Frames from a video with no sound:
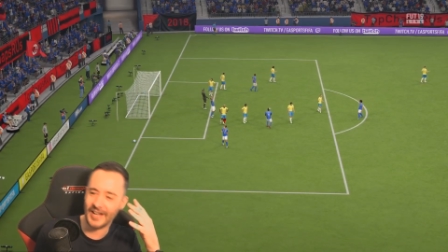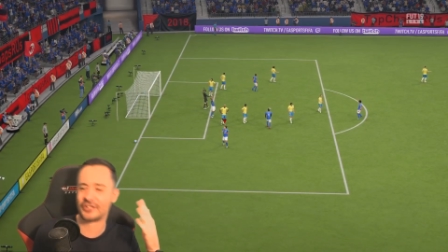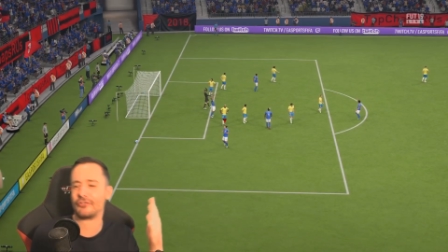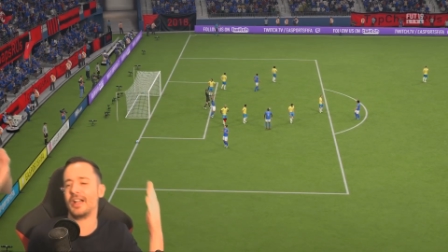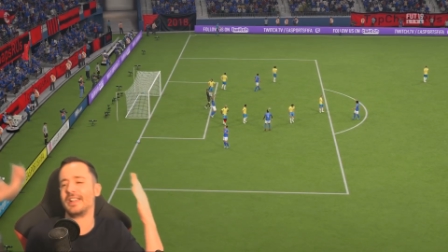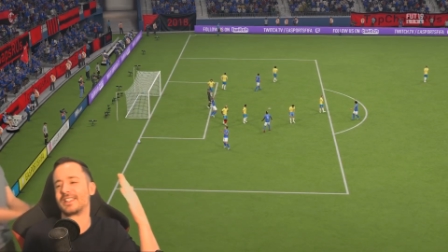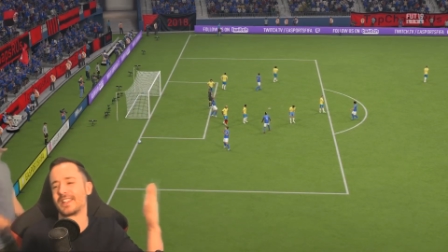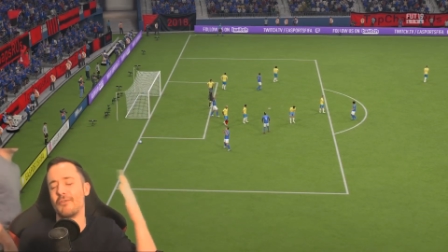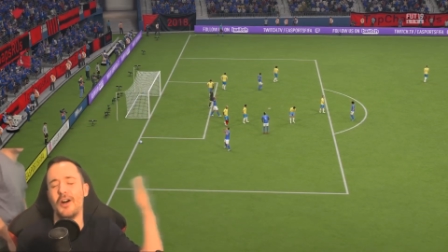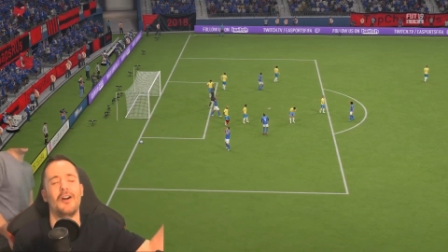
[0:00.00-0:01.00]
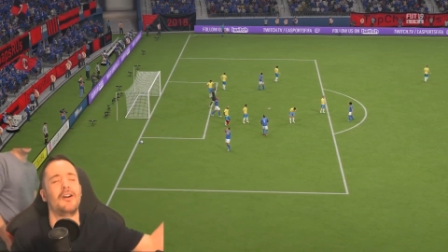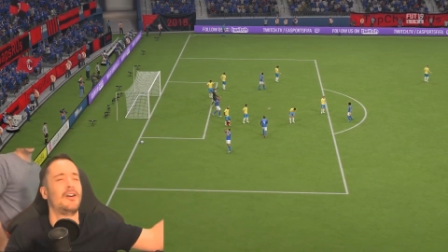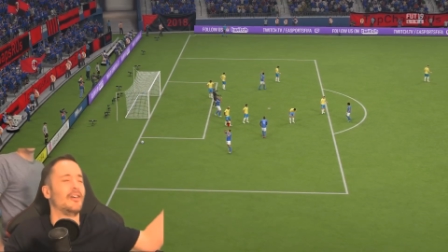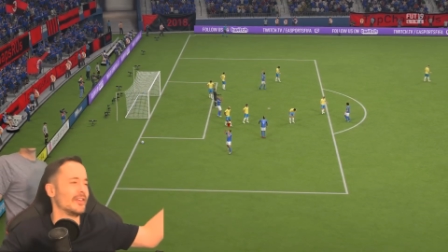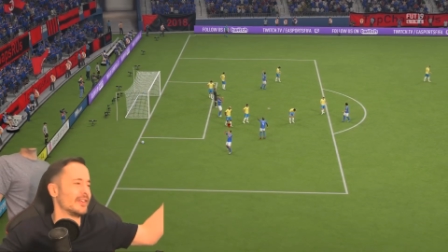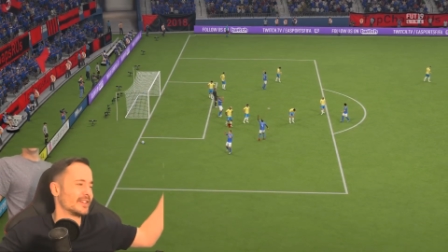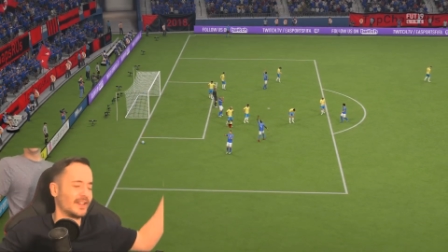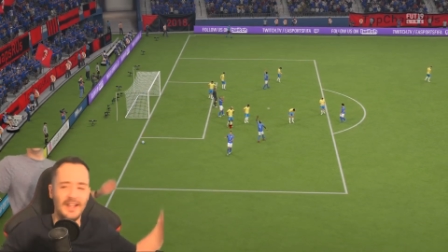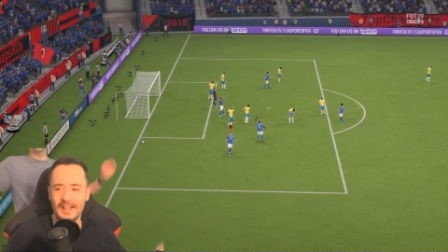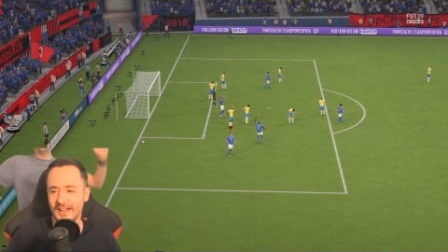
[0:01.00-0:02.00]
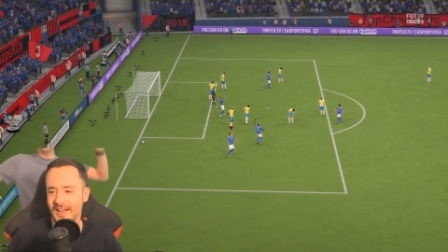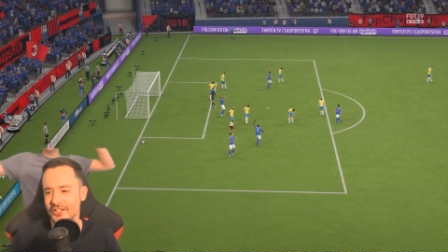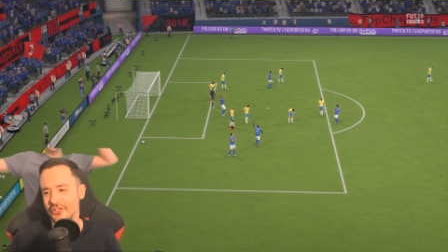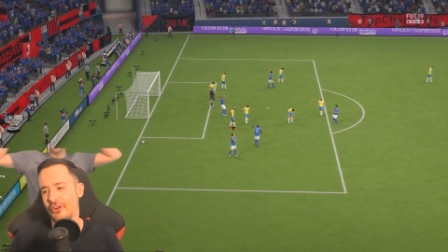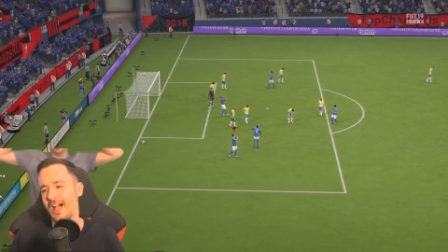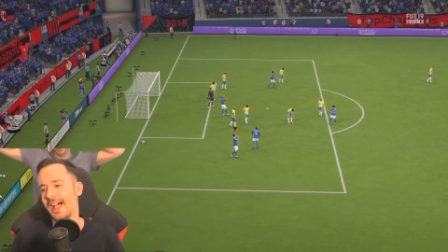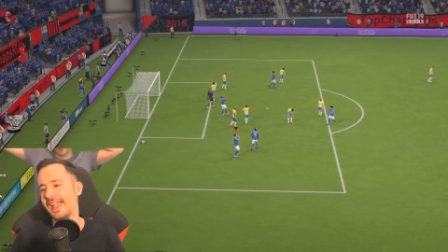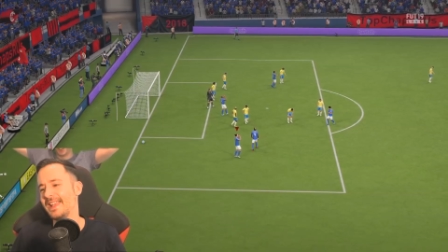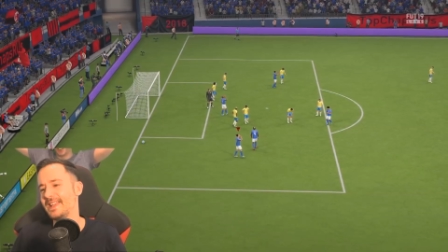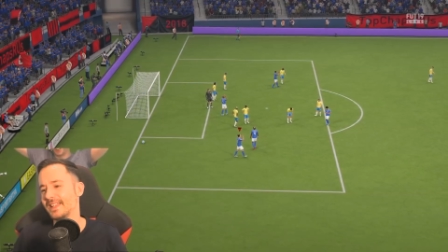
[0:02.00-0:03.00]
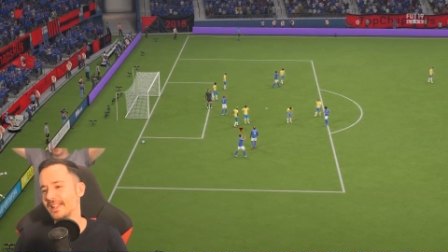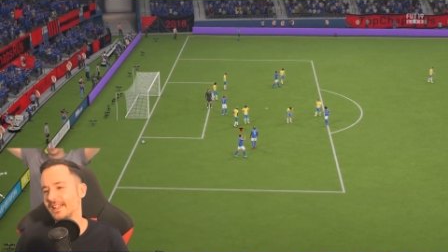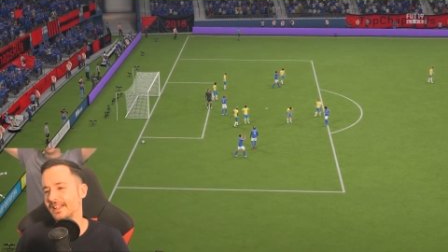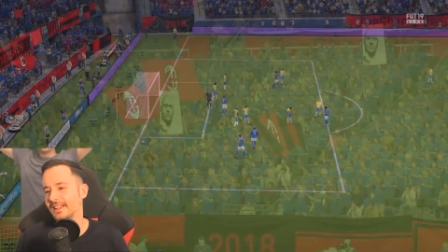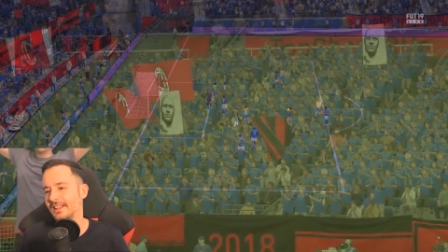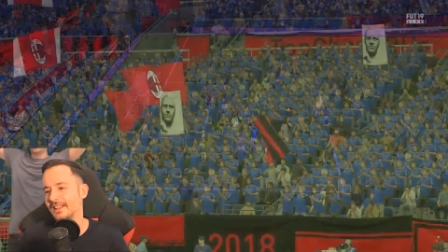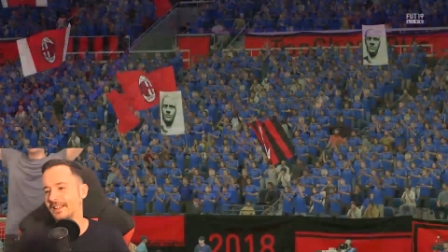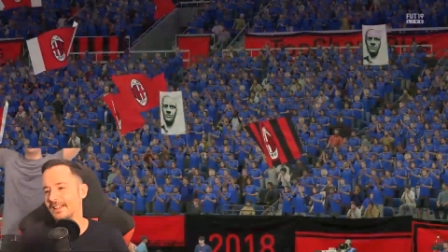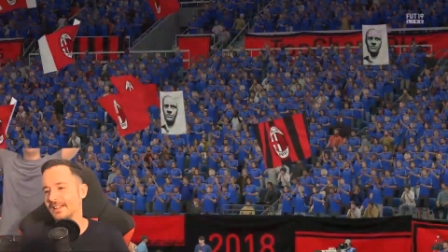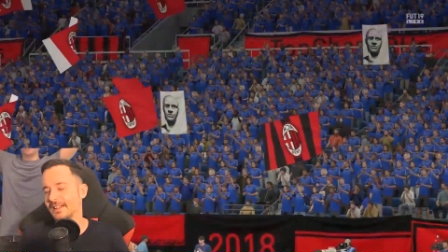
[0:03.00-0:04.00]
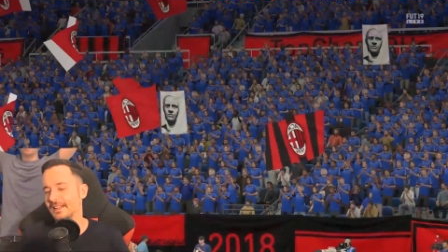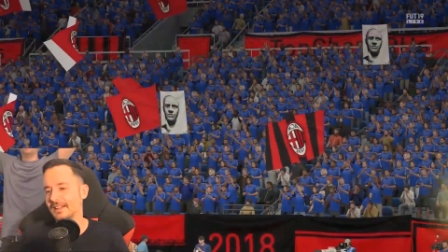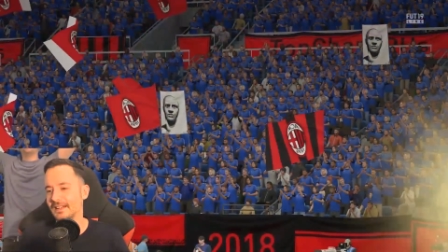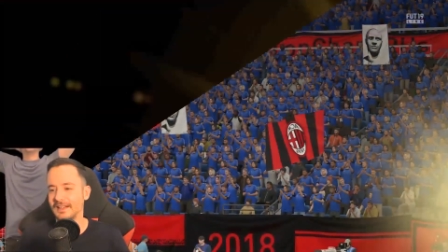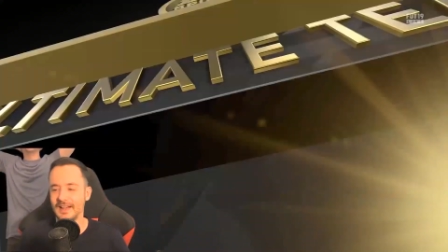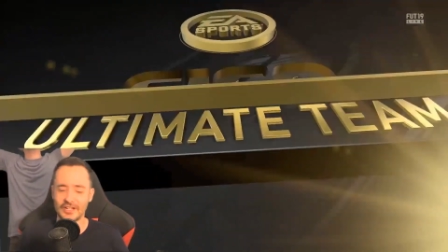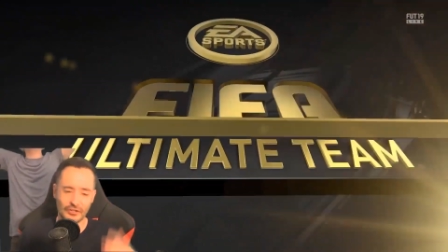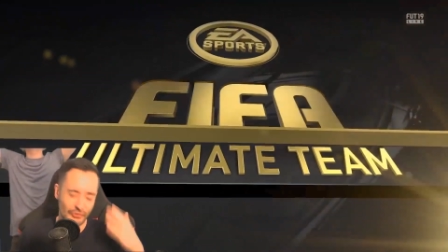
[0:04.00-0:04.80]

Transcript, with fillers: I tried so hard. I tried. Chris, you failed. I